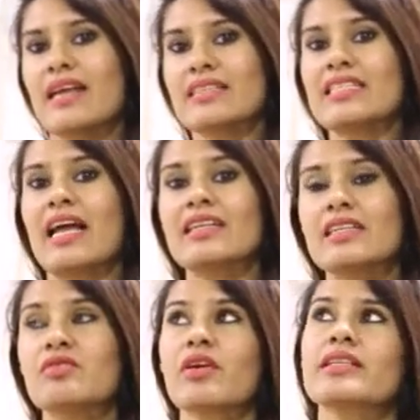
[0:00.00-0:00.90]
And
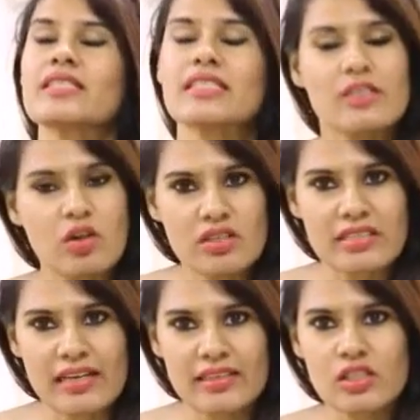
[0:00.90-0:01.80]
Saturn, for ascendant
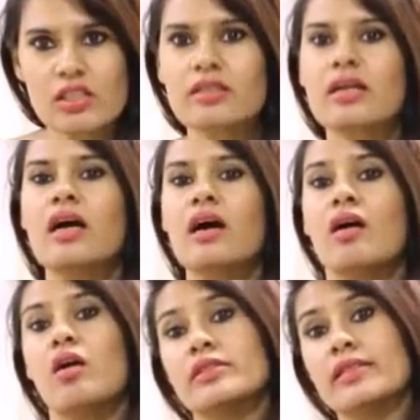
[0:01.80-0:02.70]
Lord Sun
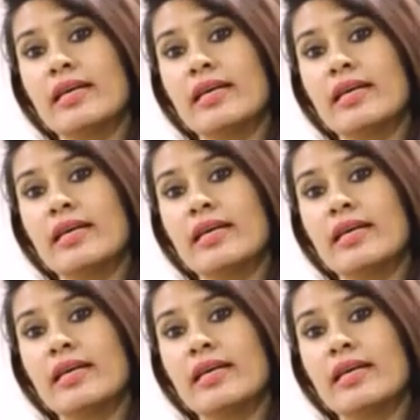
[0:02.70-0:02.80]
Nakshatra,